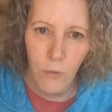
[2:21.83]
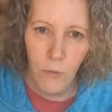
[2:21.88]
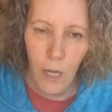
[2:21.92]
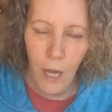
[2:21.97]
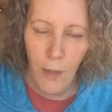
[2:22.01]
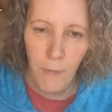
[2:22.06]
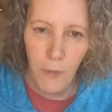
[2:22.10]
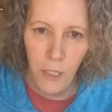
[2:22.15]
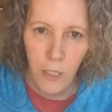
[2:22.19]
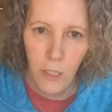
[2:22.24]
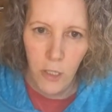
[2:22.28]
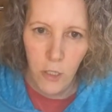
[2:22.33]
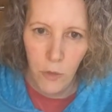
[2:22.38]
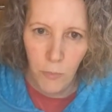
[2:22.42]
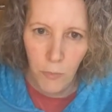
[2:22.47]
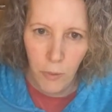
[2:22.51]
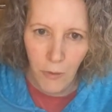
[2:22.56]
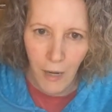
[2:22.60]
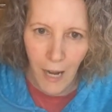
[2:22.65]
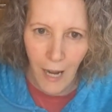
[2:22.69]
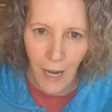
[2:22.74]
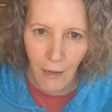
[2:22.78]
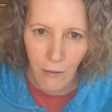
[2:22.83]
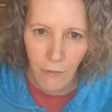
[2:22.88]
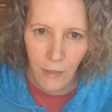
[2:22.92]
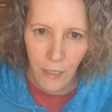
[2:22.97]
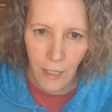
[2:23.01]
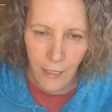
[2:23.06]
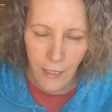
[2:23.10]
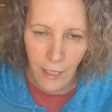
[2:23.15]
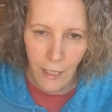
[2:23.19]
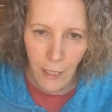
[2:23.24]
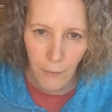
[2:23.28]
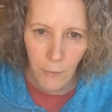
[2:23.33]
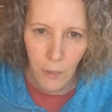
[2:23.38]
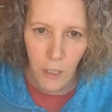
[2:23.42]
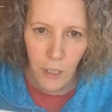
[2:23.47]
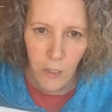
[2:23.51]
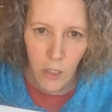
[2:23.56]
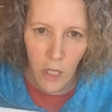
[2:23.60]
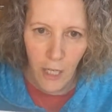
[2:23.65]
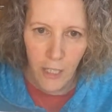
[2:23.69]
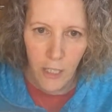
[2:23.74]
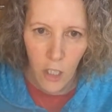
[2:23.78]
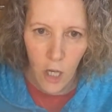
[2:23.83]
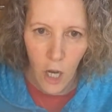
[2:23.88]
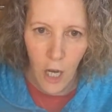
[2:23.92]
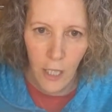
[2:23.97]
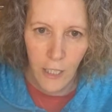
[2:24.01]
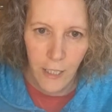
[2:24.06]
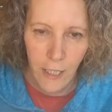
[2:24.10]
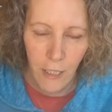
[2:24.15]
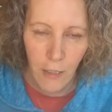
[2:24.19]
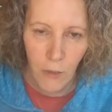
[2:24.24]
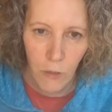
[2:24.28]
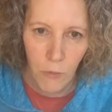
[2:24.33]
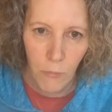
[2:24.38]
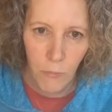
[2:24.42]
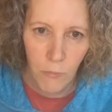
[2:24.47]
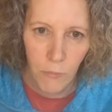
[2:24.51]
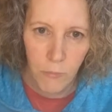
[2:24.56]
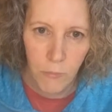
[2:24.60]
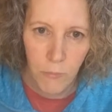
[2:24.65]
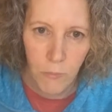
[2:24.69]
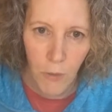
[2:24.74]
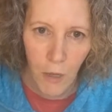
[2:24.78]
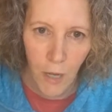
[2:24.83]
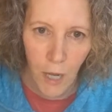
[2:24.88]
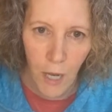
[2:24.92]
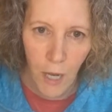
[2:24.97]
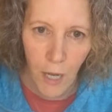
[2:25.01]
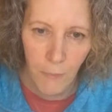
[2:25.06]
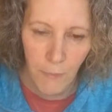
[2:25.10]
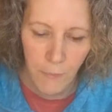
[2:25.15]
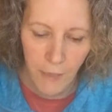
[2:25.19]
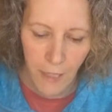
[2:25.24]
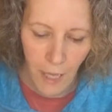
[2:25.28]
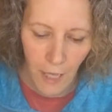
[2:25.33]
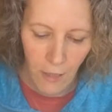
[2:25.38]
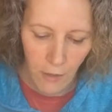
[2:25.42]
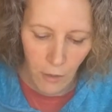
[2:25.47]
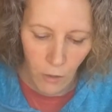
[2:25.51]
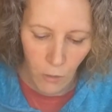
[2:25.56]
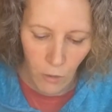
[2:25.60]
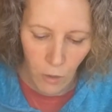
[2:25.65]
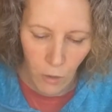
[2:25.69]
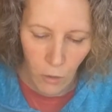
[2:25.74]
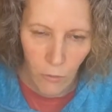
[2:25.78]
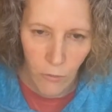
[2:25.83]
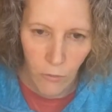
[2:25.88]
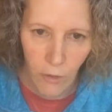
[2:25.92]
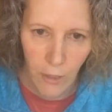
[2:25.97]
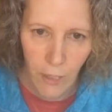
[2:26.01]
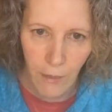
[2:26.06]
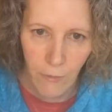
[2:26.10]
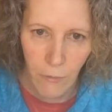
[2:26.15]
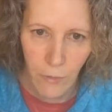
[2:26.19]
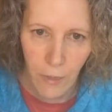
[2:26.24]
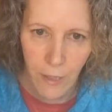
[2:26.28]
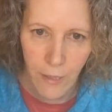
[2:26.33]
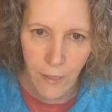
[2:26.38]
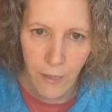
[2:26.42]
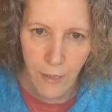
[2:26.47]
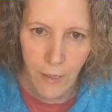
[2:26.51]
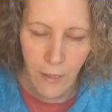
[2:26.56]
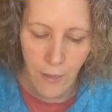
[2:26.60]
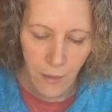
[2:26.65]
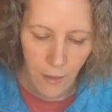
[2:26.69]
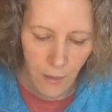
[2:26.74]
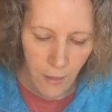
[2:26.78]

I'm going to do brown, and then I'm going to try chalking yellow over it with